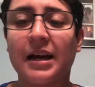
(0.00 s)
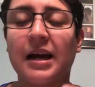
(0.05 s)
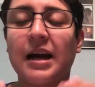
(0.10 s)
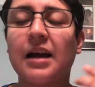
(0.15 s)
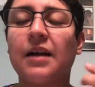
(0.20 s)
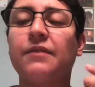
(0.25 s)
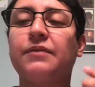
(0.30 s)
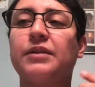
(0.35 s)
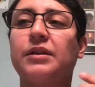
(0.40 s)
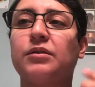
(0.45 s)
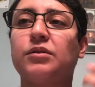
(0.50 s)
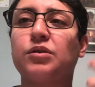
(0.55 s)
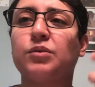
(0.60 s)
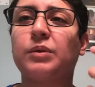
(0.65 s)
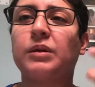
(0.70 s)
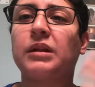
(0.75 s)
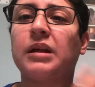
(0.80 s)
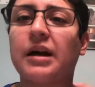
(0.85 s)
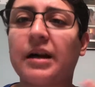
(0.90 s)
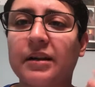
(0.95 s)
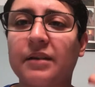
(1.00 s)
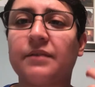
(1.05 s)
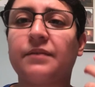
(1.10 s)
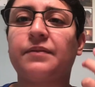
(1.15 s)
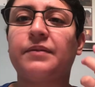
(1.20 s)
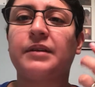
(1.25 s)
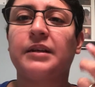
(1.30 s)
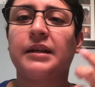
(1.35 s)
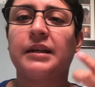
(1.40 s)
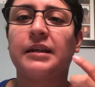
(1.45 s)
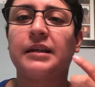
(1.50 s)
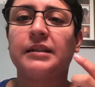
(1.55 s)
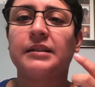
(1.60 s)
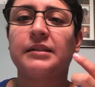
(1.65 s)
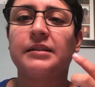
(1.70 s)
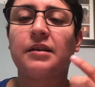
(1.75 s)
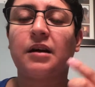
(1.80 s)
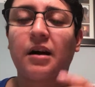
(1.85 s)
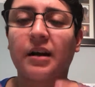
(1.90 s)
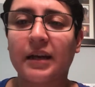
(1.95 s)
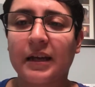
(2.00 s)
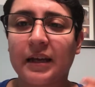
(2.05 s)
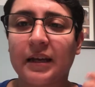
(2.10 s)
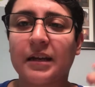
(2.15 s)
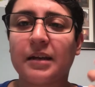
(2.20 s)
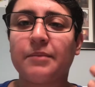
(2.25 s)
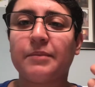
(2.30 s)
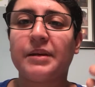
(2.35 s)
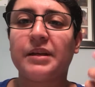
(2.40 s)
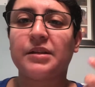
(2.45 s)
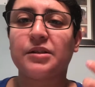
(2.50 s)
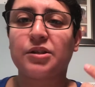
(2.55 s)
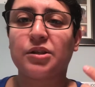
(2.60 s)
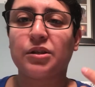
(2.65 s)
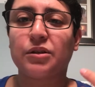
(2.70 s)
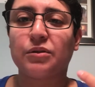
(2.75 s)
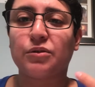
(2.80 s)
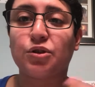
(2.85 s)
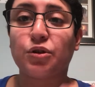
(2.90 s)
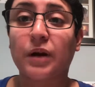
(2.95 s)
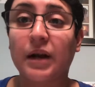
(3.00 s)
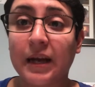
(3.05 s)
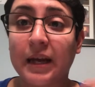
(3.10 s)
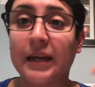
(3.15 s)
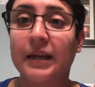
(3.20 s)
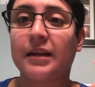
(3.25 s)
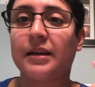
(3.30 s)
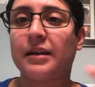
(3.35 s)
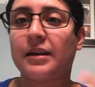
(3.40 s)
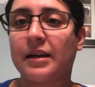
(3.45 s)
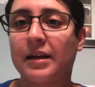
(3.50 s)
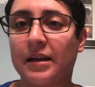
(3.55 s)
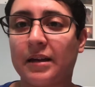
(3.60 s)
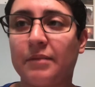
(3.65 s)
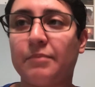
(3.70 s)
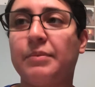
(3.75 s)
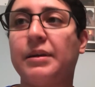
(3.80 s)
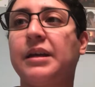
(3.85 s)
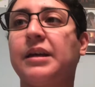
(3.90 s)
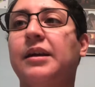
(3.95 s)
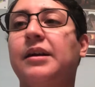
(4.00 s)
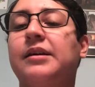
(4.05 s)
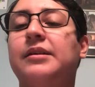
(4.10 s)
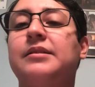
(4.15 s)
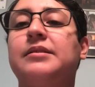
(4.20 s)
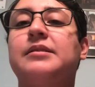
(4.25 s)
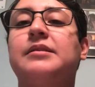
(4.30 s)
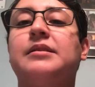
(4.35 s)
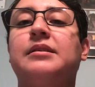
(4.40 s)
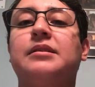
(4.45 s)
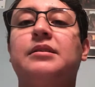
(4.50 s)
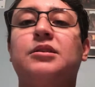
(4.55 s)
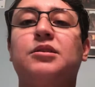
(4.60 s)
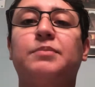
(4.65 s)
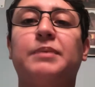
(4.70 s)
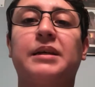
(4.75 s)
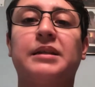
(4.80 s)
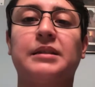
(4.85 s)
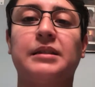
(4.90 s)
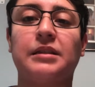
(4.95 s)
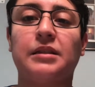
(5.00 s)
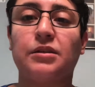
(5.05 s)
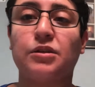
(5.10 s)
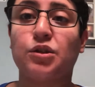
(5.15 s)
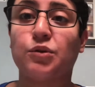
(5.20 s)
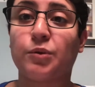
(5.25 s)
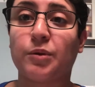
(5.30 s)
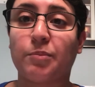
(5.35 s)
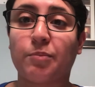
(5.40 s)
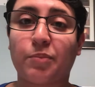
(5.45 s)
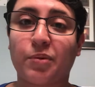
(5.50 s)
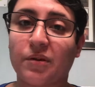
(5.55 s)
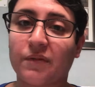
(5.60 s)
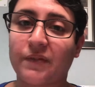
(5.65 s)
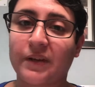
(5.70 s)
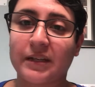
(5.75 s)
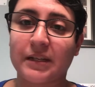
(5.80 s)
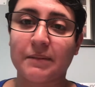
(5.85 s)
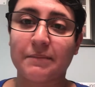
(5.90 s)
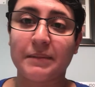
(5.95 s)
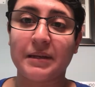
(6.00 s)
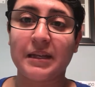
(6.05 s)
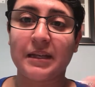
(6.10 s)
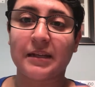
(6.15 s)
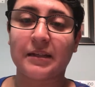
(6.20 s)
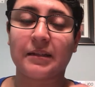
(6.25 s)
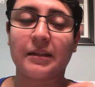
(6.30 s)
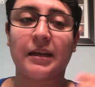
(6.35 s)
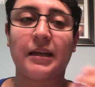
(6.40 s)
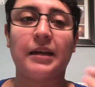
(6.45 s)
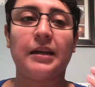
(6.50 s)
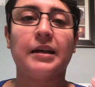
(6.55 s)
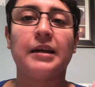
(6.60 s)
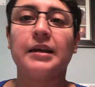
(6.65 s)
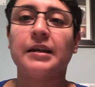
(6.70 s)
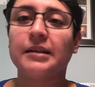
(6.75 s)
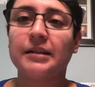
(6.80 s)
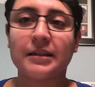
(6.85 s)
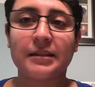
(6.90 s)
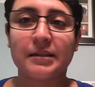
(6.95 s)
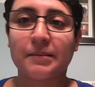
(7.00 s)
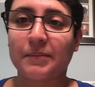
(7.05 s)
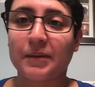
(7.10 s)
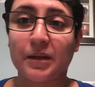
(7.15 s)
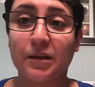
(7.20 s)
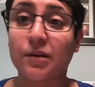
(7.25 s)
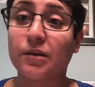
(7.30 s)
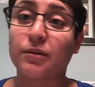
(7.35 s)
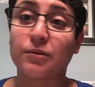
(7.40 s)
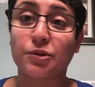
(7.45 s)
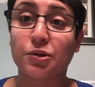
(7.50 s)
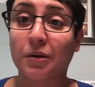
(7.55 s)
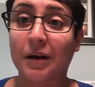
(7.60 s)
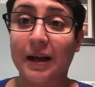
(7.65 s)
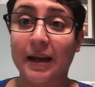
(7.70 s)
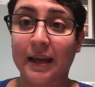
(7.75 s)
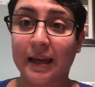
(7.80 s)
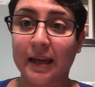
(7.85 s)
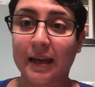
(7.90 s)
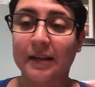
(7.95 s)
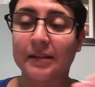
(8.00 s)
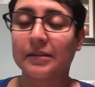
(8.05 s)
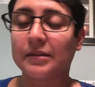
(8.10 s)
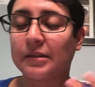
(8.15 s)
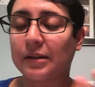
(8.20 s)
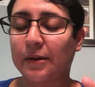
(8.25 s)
I have to do a lot of talking him into trying again, because just because he didn't do it perfect immediately doesn't mean you don't try again.